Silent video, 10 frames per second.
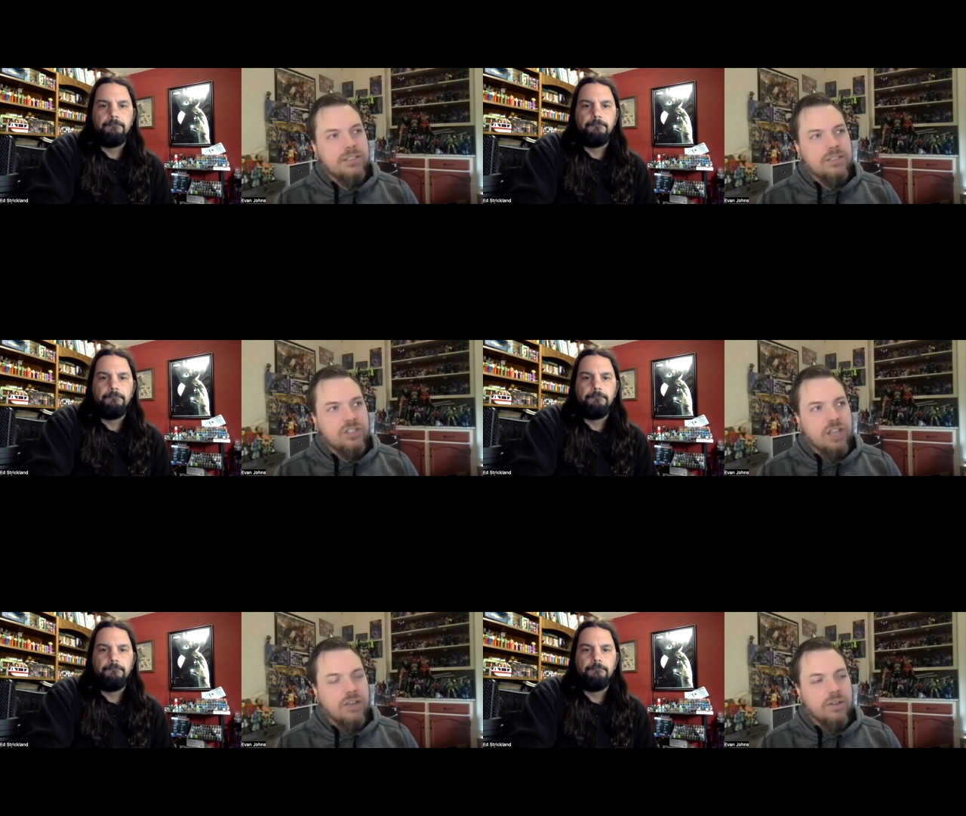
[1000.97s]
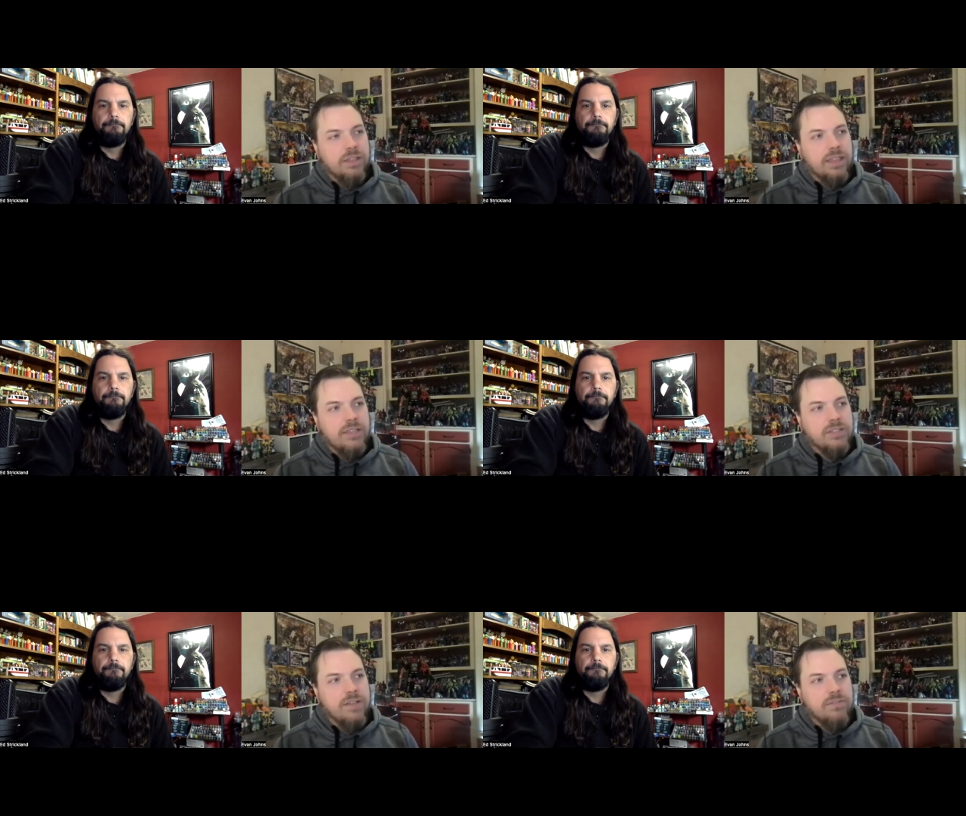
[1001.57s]
Speaker 1: Chicago. I think they
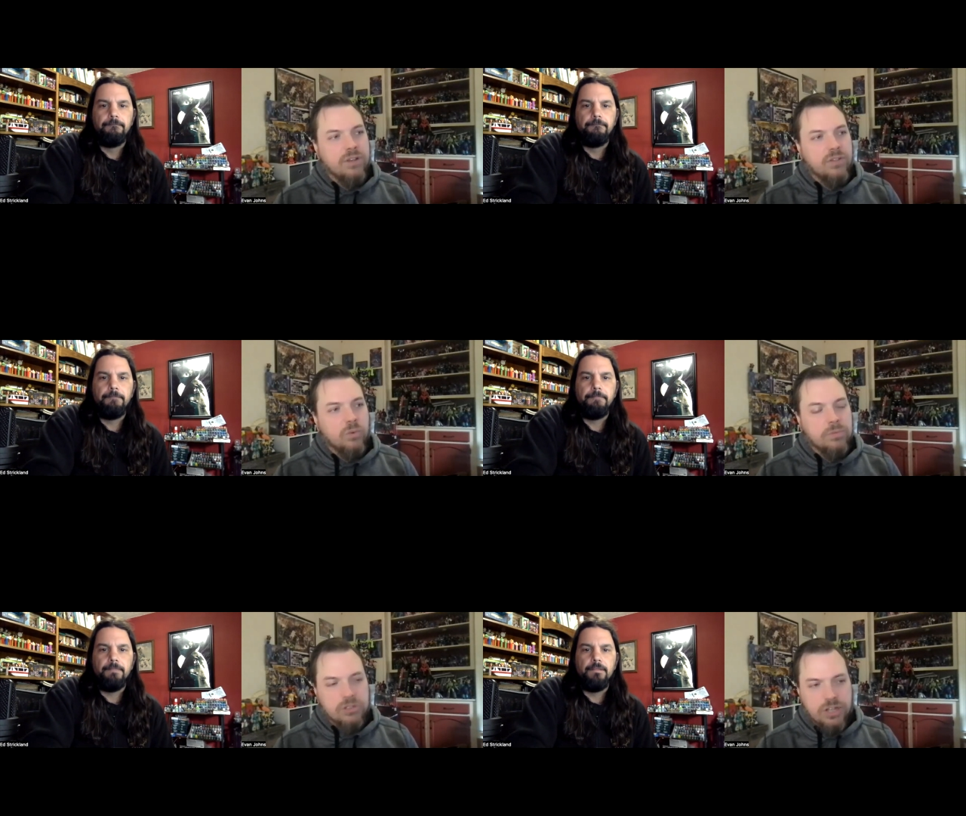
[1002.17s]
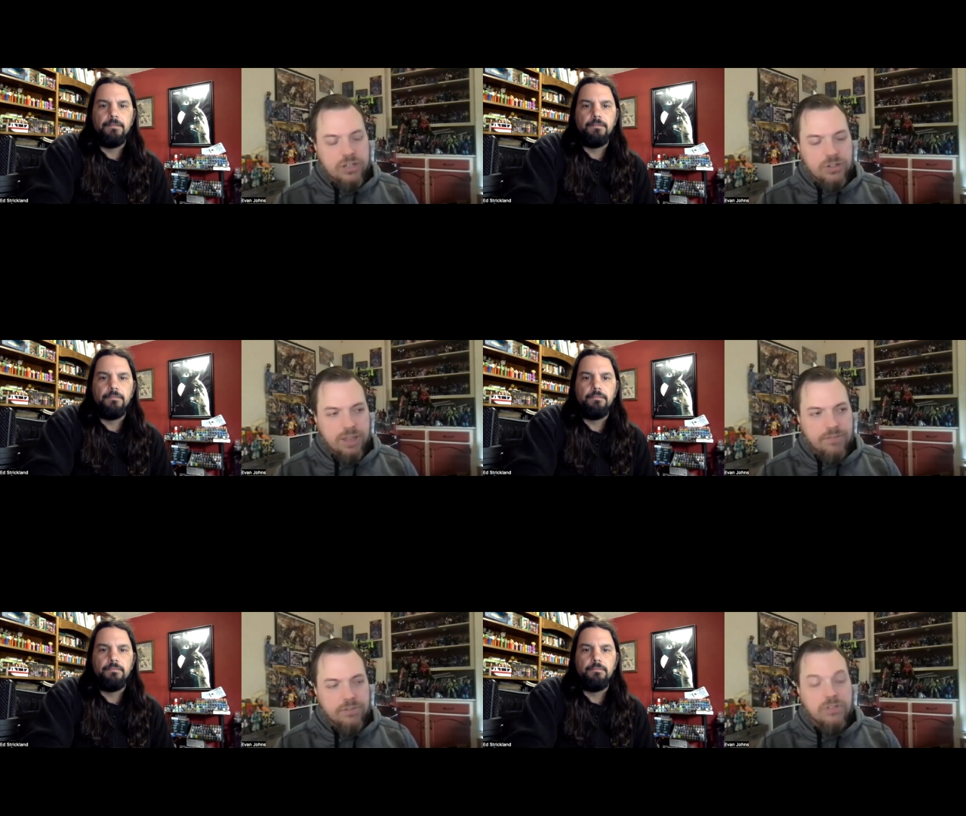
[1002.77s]
used to have Transformers and GI Joe in
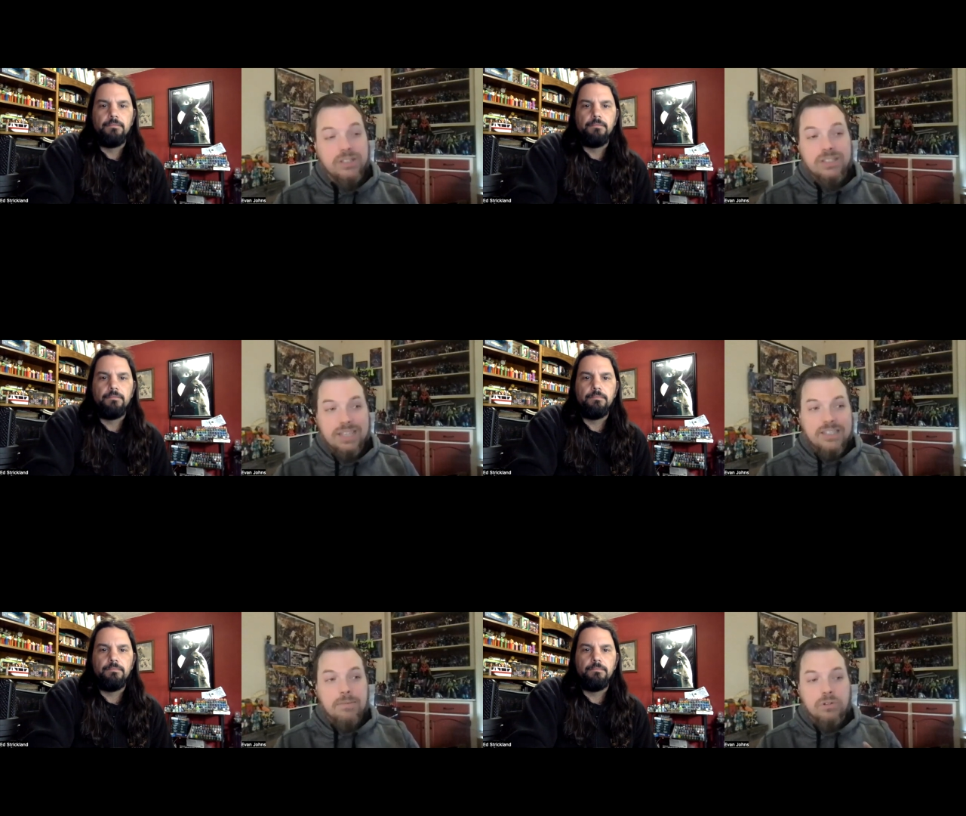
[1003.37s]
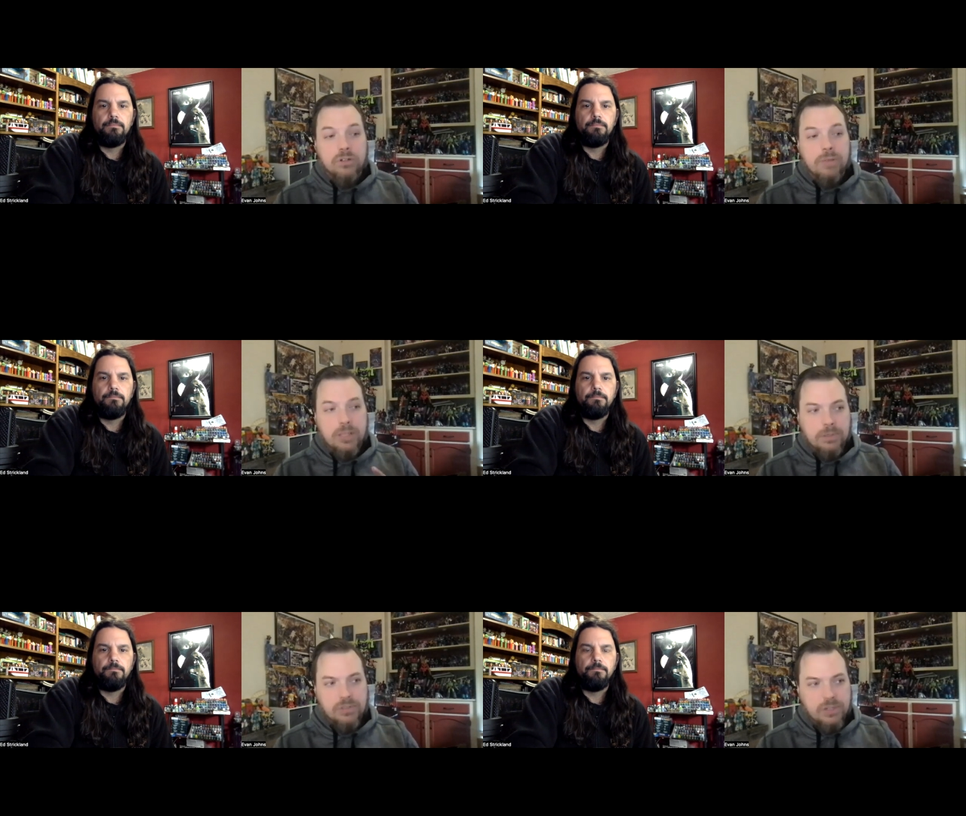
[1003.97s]
the afternoons, except during
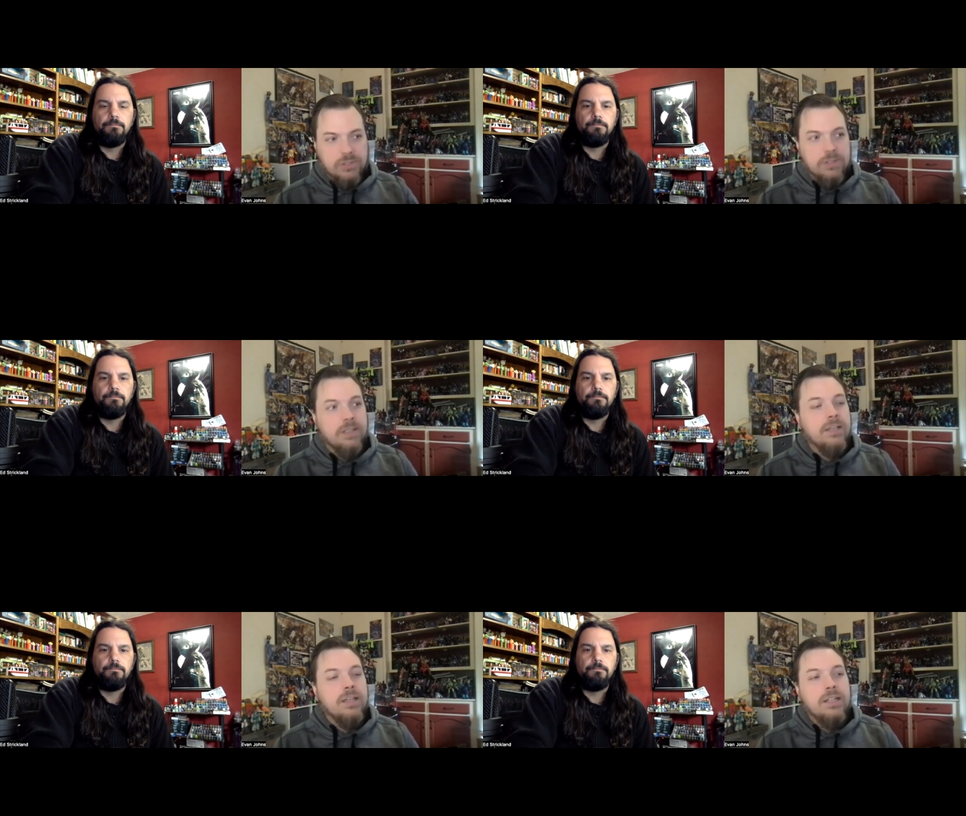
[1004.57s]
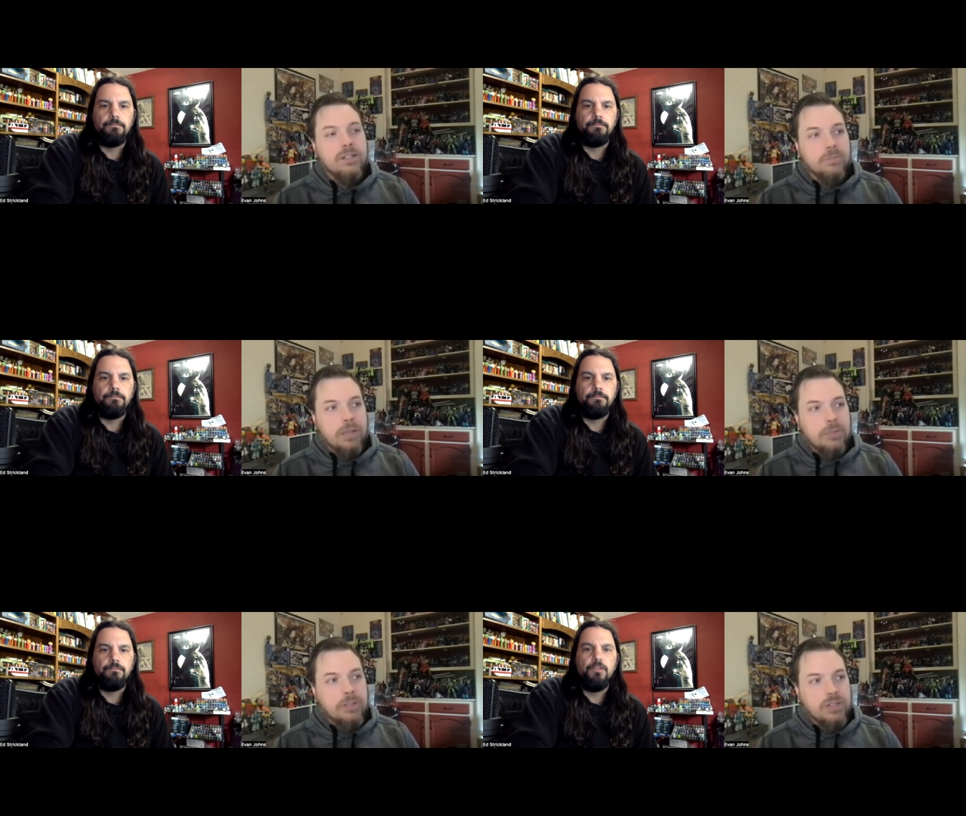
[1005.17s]
baseball season. During
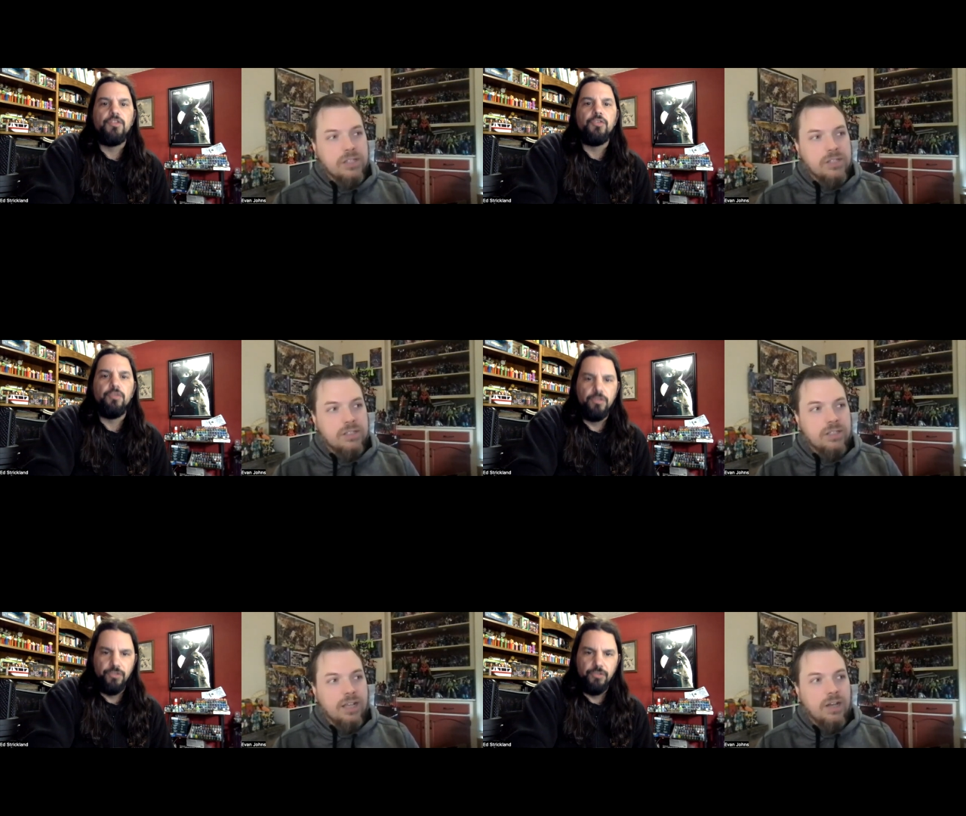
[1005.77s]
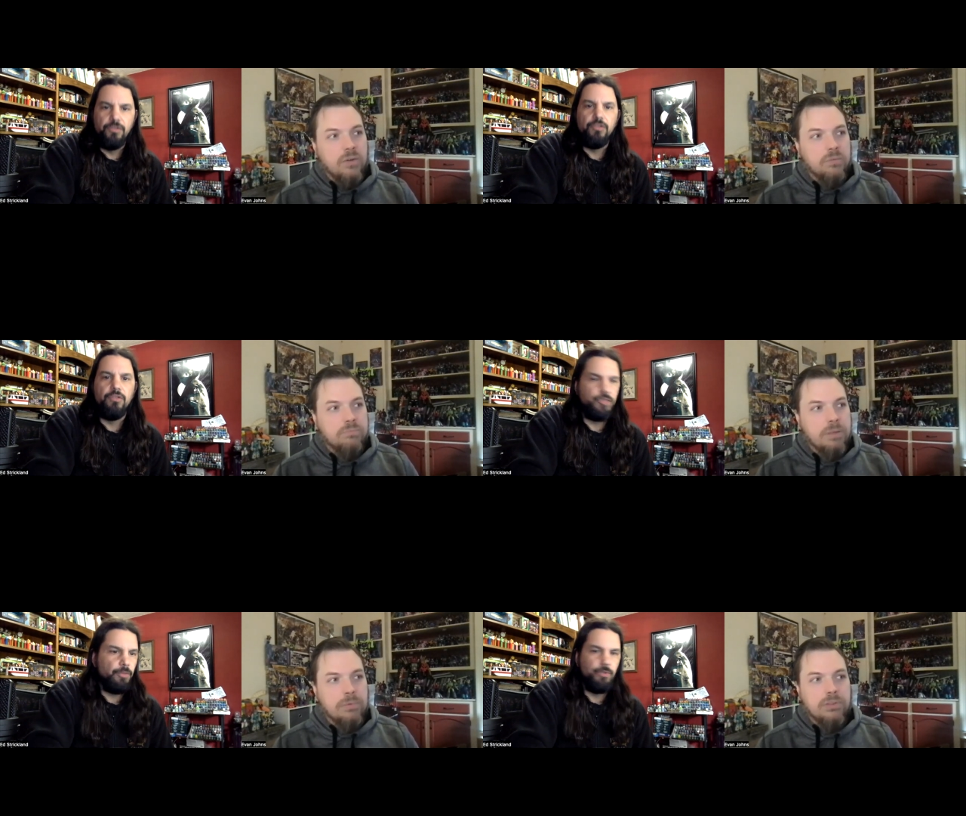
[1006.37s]
baseball season, uh,
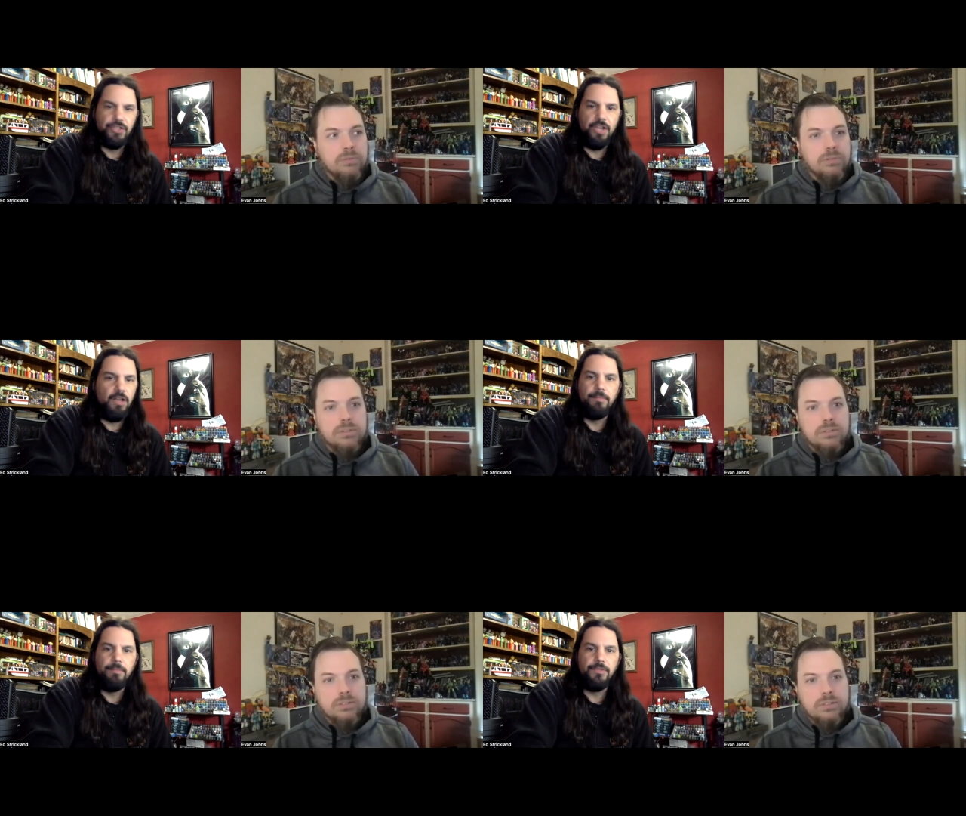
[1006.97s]
it people Cubs.